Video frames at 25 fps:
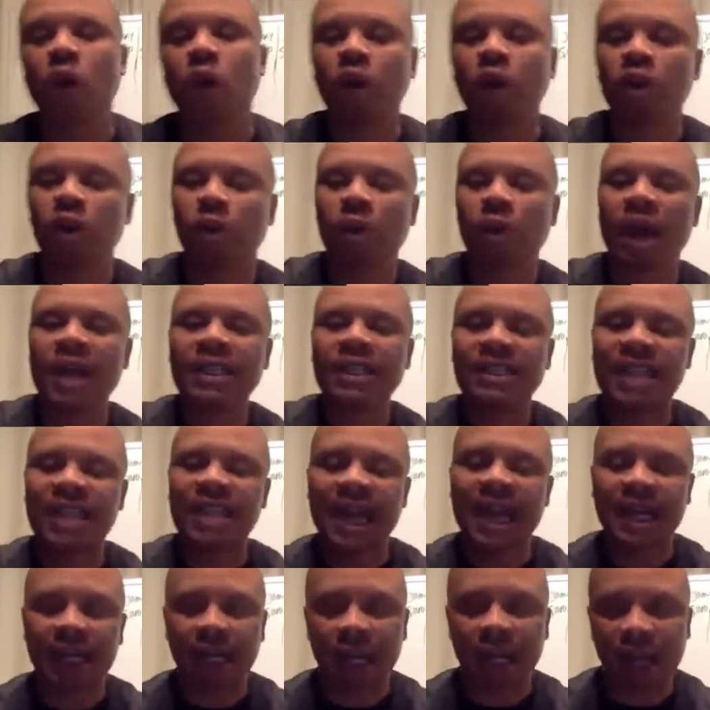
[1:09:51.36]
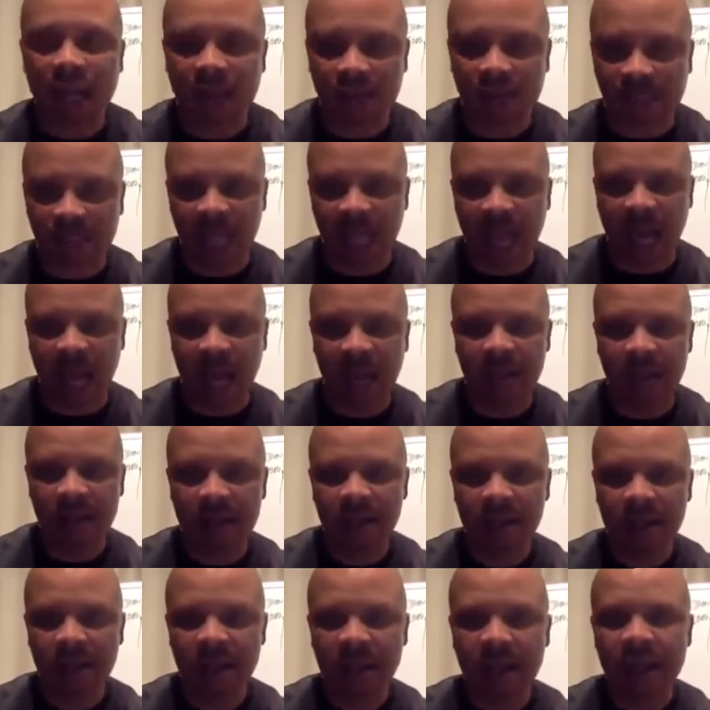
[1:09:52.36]
on the right side and the left side.
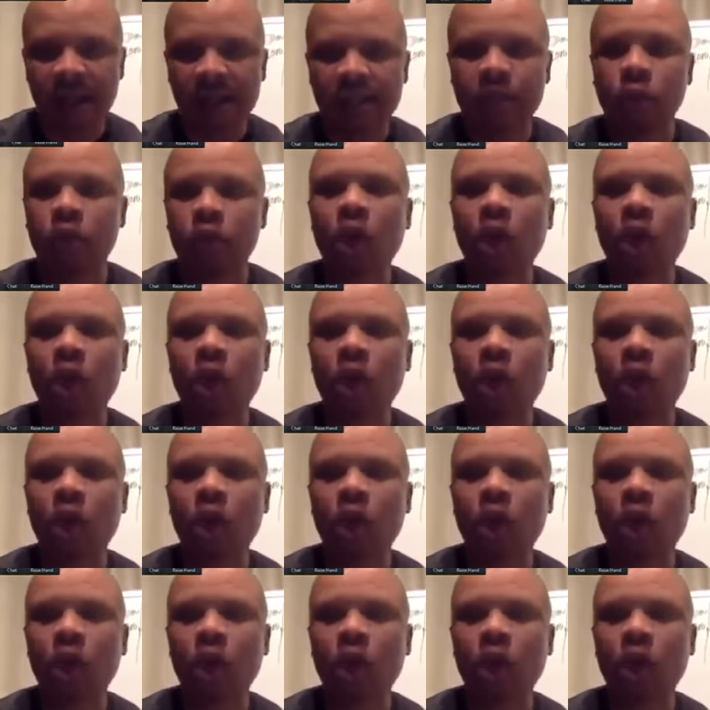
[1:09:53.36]
So